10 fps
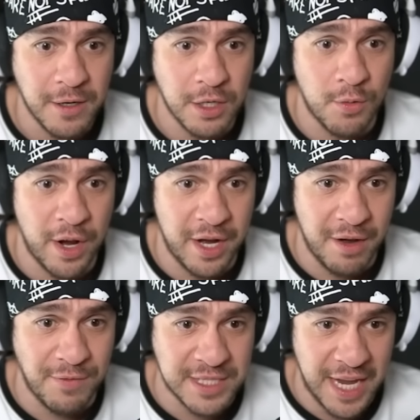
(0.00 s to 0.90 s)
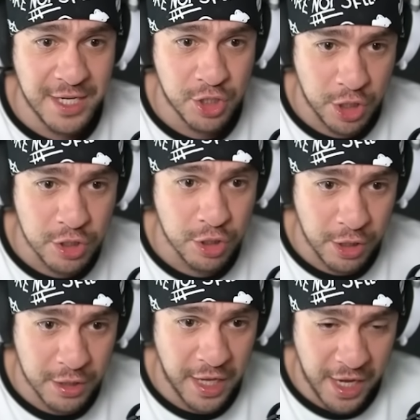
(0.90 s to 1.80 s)
You want an invitation to
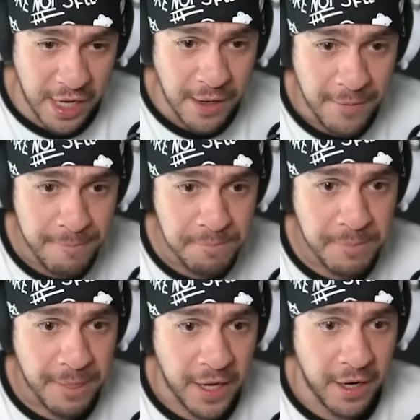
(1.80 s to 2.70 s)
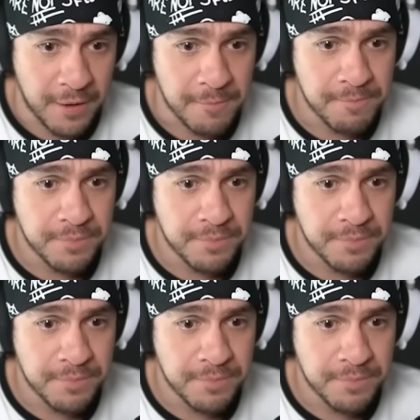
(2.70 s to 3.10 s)
the thing? Here.